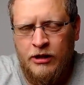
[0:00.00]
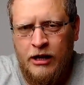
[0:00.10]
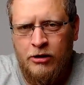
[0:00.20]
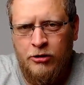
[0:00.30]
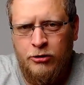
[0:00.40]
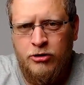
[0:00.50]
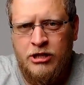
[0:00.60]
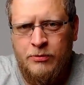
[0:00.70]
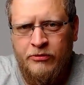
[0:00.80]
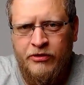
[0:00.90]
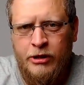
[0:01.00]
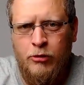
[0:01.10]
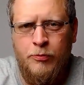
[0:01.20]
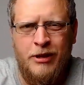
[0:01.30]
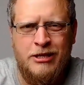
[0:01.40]
again, I'm going to do a separate
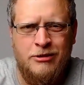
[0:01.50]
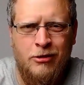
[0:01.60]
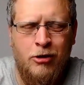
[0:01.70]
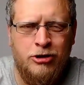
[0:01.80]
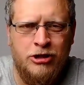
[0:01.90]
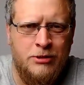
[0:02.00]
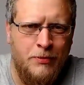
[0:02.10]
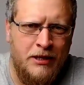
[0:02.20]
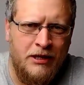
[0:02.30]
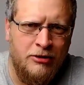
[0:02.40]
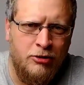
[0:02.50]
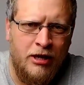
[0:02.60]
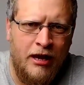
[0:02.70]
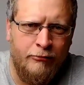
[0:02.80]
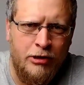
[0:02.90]
video on, but that's largely speaking, do
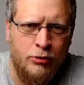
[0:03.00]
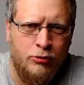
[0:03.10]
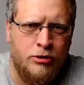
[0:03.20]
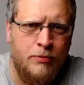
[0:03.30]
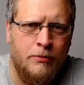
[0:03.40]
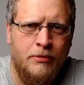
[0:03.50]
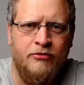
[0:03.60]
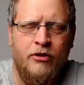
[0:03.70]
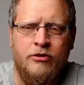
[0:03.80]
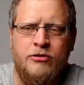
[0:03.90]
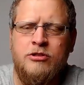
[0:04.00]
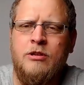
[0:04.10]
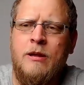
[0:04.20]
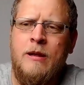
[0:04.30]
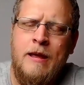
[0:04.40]
they have recourse to public
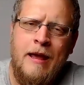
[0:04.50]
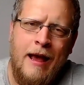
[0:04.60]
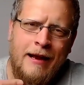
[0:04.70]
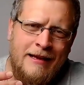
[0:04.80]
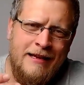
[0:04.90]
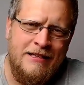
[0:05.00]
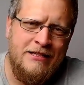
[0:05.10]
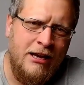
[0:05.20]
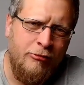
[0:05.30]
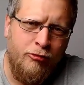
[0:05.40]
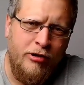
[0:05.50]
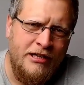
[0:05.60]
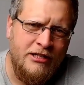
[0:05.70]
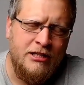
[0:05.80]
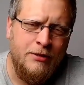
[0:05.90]
funds? And is there
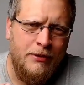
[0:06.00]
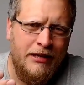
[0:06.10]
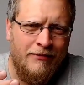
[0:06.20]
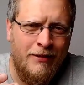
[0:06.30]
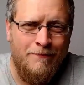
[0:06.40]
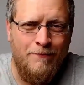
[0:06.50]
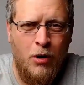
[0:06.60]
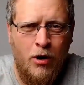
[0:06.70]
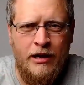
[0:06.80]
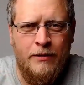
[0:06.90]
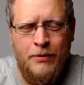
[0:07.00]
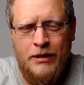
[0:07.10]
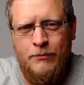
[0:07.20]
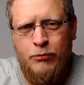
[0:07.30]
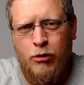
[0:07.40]
reason to believe they might
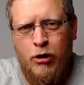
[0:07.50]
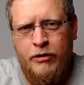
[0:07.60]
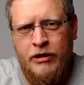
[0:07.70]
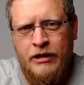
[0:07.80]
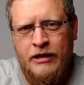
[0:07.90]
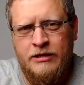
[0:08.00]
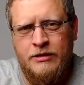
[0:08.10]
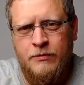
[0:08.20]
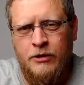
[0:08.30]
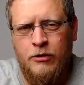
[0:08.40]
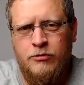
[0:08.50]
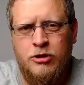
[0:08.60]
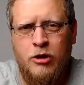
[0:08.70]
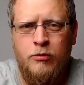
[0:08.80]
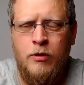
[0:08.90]
be in priority need?
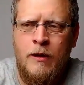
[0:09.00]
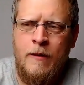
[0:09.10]
So,